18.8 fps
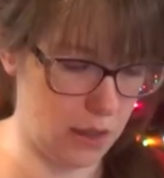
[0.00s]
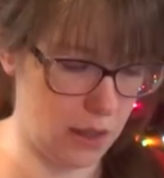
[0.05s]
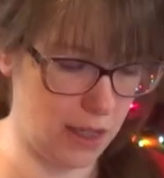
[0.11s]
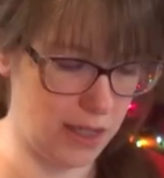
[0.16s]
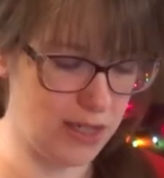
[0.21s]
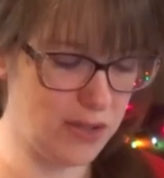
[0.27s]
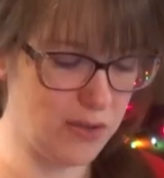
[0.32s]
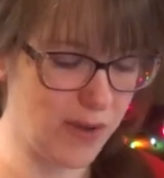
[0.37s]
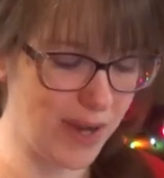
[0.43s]

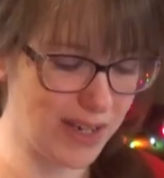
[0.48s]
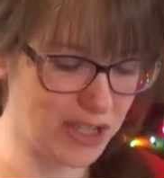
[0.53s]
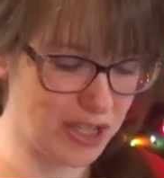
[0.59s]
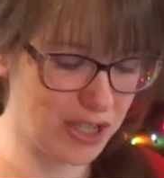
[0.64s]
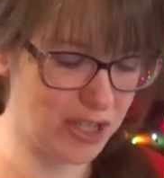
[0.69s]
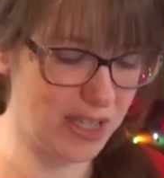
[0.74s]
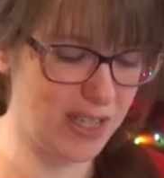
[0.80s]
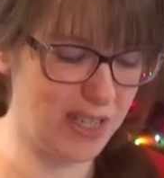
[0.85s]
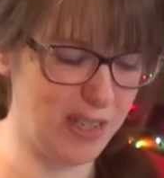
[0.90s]
I do
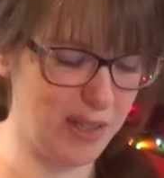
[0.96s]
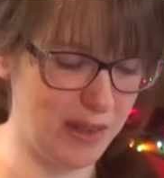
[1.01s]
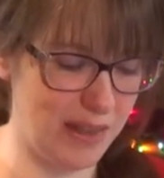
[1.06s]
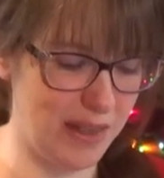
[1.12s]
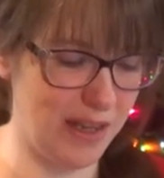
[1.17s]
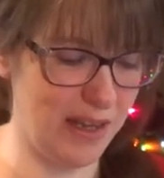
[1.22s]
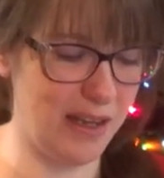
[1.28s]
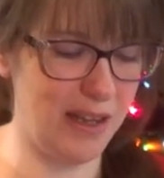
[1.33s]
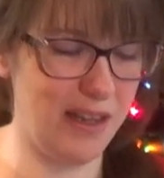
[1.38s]
actually
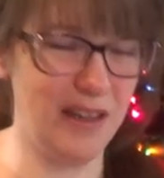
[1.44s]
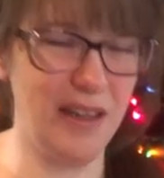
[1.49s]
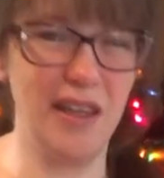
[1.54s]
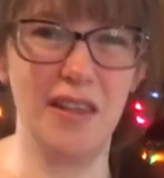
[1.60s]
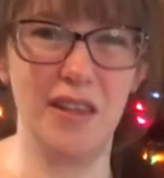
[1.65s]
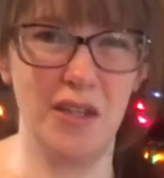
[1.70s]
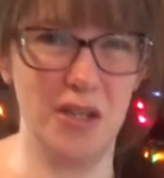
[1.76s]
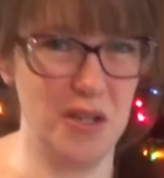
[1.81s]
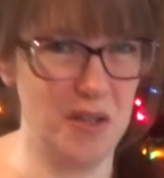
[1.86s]
think I
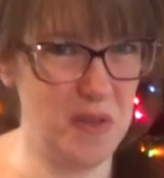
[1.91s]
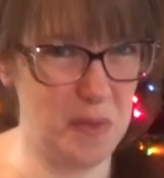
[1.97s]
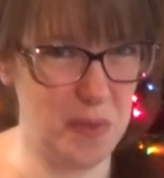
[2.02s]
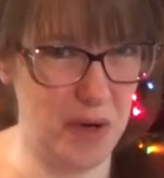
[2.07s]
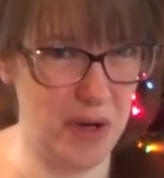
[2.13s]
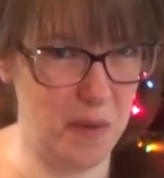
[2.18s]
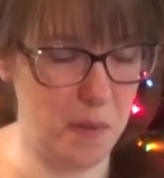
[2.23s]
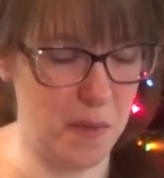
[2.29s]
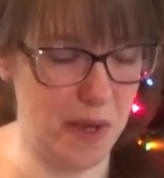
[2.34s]
like the
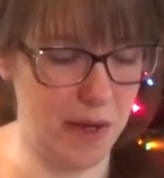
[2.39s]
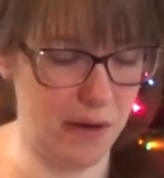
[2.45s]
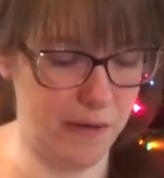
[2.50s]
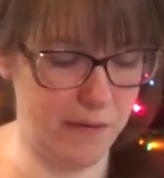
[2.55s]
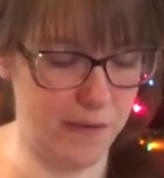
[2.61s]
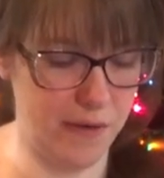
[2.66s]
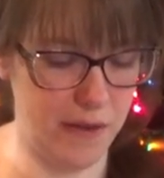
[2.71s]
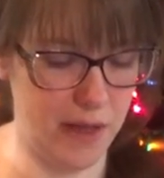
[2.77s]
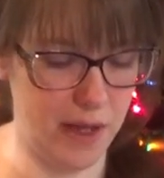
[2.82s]
newsprint better
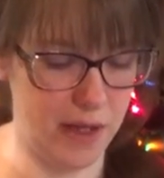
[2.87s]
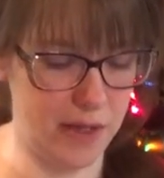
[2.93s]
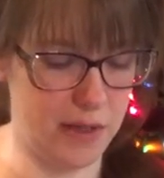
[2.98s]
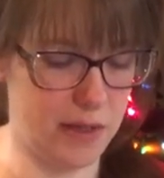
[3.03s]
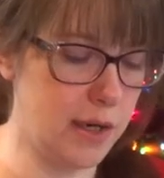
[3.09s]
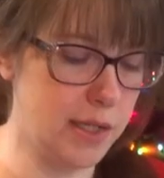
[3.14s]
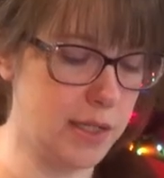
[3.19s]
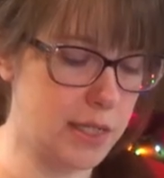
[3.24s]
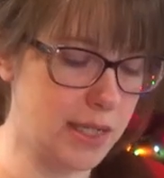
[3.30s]
for
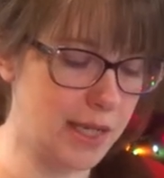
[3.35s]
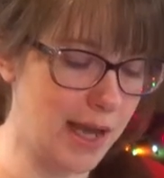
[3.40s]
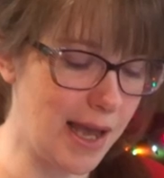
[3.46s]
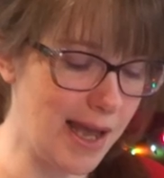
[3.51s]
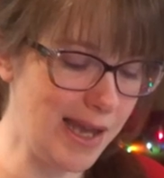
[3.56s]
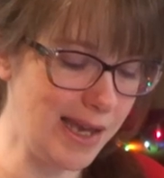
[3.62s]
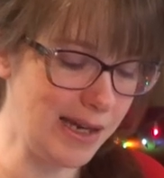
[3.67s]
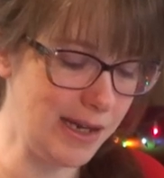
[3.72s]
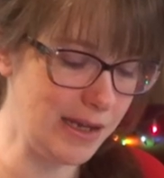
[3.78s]
this. It's
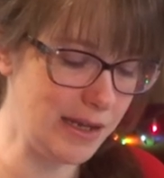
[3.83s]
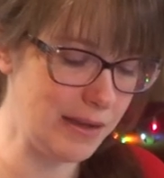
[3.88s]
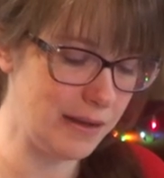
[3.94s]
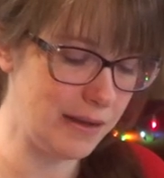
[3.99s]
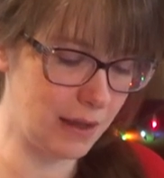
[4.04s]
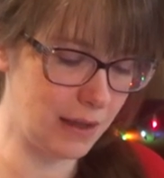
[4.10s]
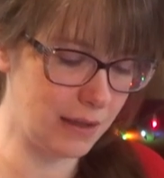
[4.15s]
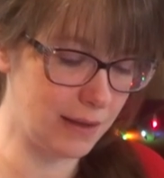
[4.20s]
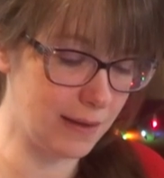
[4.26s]
kind
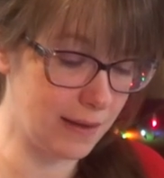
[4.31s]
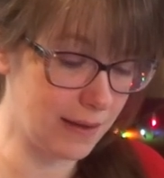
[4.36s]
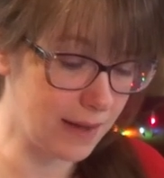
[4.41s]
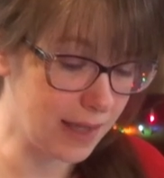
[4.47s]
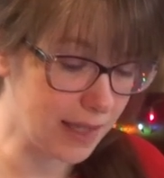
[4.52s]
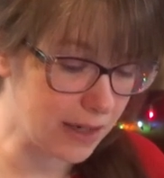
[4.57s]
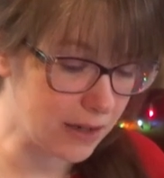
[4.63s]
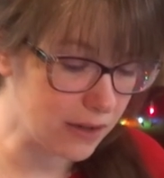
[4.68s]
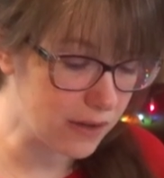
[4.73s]
of a
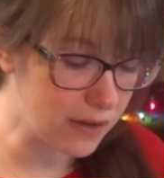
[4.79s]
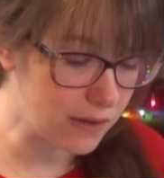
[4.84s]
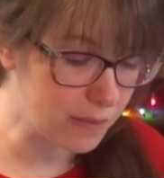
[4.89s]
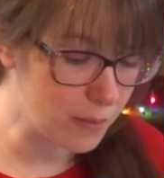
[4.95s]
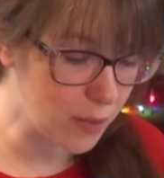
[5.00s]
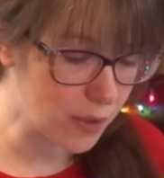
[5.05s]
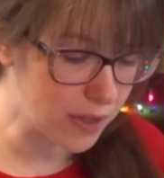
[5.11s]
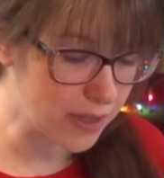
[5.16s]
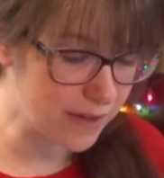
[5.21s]
little
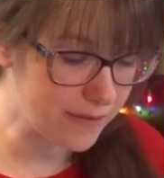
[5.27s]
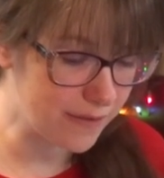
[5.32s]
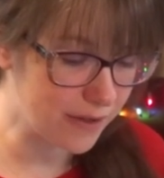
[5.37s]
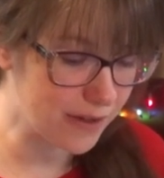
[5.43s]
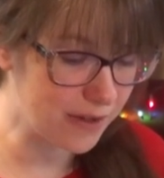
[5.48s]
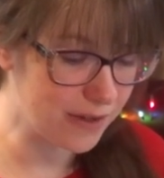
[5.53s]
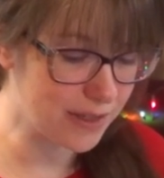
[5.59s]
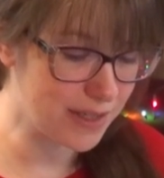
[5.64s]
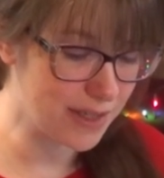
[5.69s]
more difficult